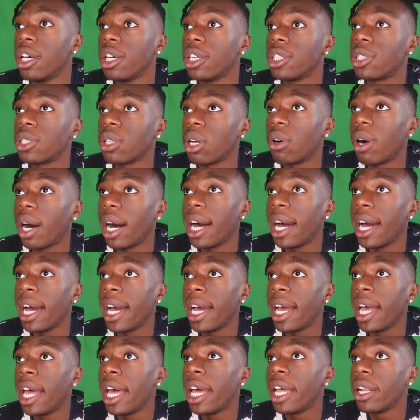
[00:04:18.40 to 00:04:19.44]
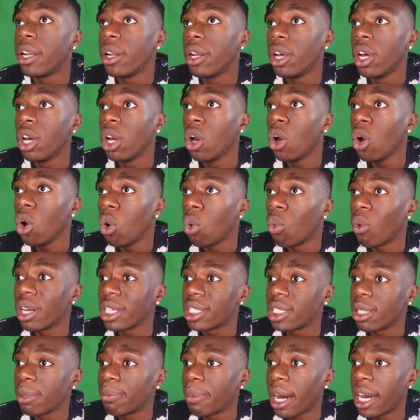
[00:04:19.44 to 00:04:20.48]
So I had
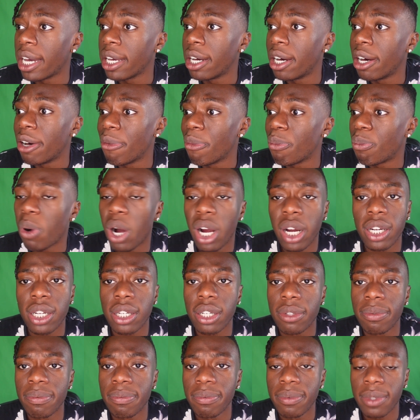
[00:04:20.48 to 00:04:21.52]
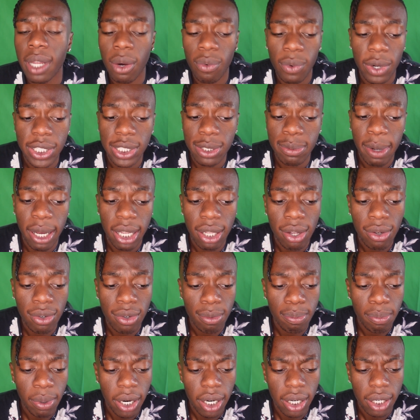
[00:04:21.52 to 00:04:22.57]
went to my park. I went to my
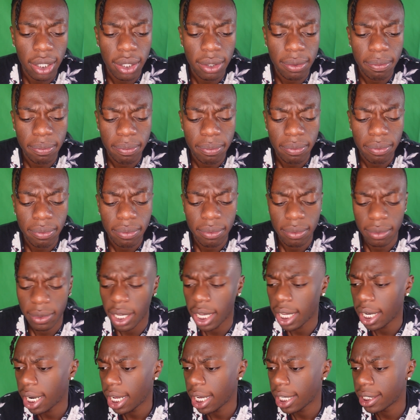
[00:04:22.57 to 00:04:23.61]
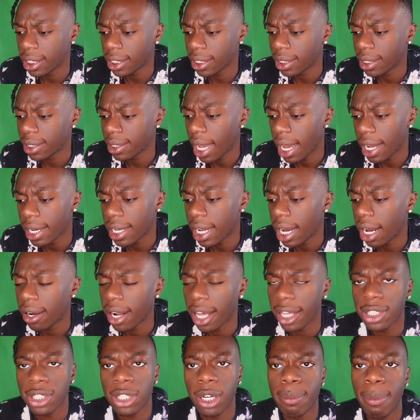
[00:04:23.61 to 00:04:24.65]
local park. And I just sat down.
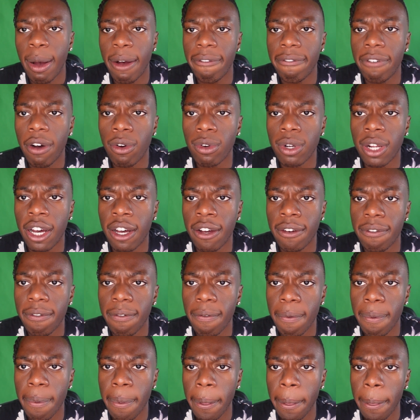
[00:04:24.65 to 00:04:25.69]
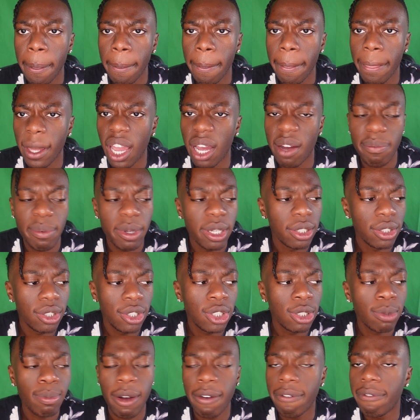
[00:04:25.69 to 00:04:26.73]
I turned my phone off. I've been
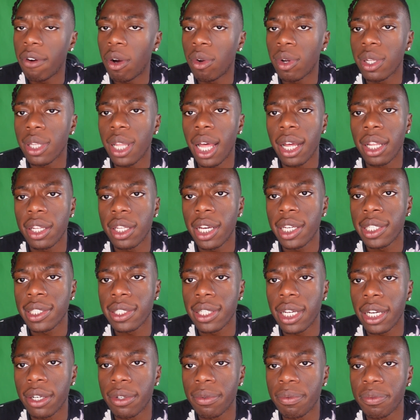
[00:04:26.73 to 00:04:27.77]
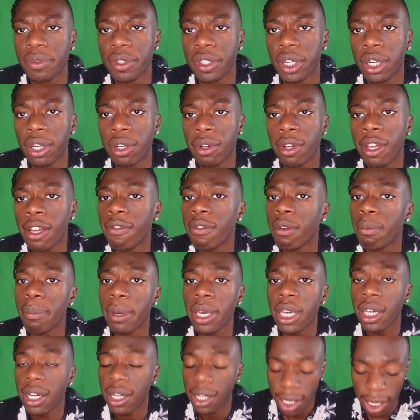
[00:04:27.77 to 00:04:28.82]
using my phone a lot less now. You know, even
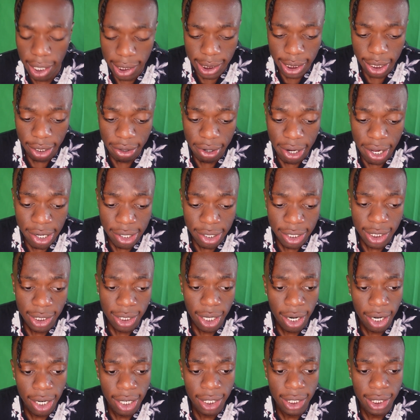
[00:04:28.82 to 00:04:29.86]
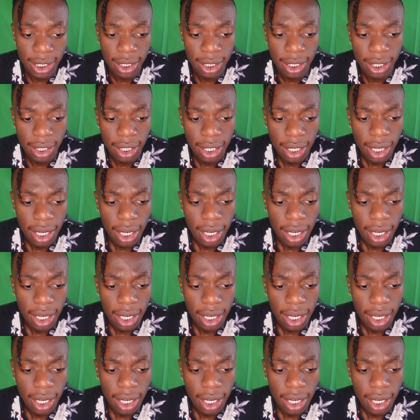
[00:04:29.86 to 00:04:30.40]
being a content creator, it's hard to...